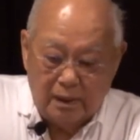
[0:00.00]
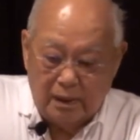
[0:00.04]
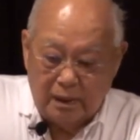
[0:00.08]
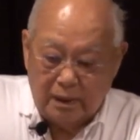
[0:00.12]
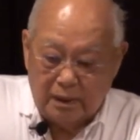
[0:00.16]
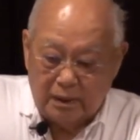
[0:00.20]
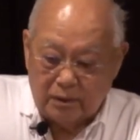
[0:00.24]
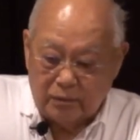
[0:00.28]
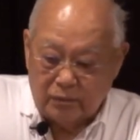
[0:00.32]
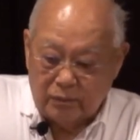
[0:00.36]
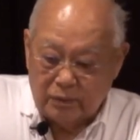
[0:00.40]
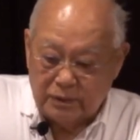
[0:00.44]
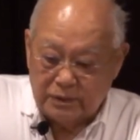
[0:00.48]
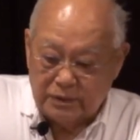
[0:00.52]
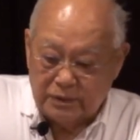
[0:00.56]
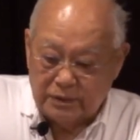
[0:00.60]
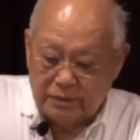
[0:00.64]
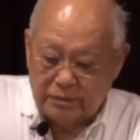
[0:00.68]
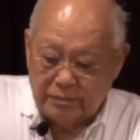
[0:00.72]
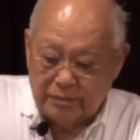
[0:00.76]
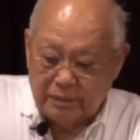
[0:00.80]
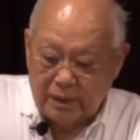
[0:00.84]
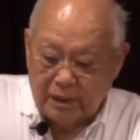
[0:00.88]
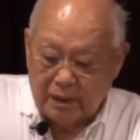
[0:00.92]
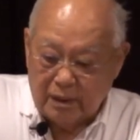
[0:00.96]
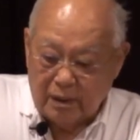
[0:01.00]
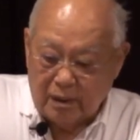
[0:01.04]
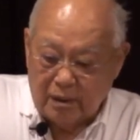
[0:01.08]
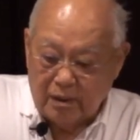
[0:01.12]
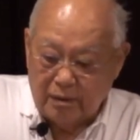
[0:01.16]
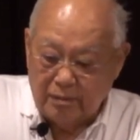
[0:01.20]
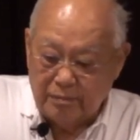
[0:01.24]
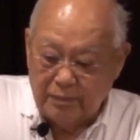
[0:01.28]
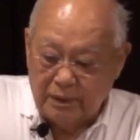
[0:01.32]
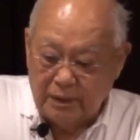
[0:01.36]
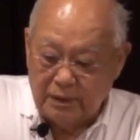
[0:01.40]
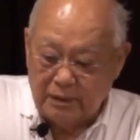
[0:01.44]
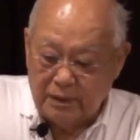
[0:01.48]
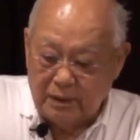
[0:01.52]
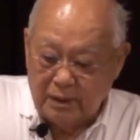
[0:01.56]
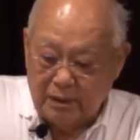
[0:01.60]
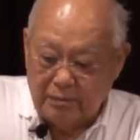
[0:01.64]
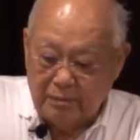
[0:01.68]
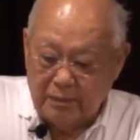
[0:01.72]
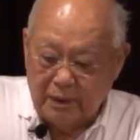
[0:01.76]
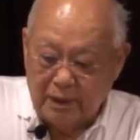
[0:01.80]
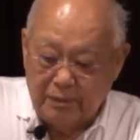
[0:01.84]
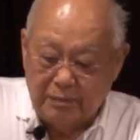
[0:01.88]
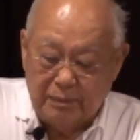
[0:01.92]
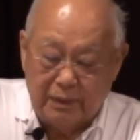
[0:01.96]
And with them in the Army, they
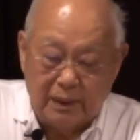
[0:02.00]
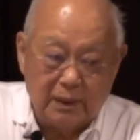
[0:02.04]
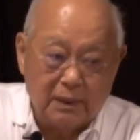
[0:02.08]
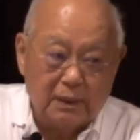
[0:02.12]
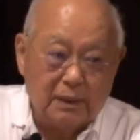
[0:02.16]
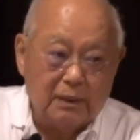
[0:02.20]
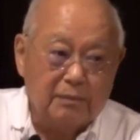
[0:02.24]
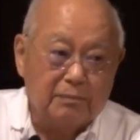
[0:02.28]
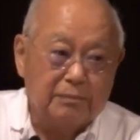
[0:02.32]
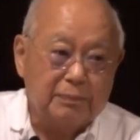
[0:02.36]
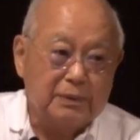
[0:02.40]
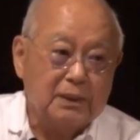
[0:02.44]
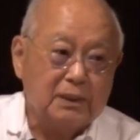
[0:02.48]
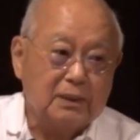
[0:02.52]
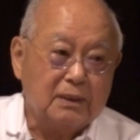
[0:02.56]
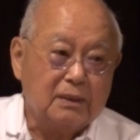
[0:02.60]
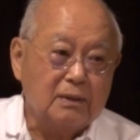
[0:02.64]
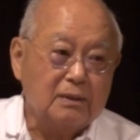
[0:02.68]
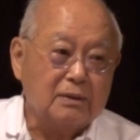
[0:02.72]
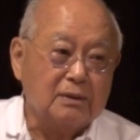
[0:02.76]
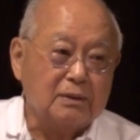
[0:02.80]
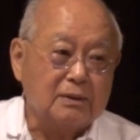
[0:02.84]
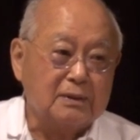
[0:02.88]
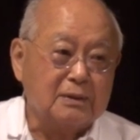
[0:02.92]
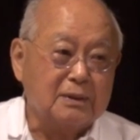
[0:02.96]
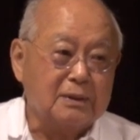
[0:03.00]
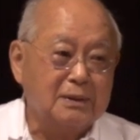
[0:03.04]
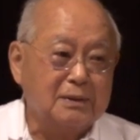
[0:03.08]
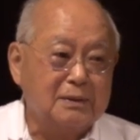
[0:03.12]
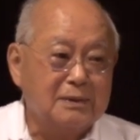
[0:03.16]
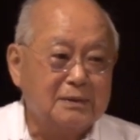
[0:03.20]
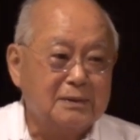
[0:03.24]
made me a company clerk.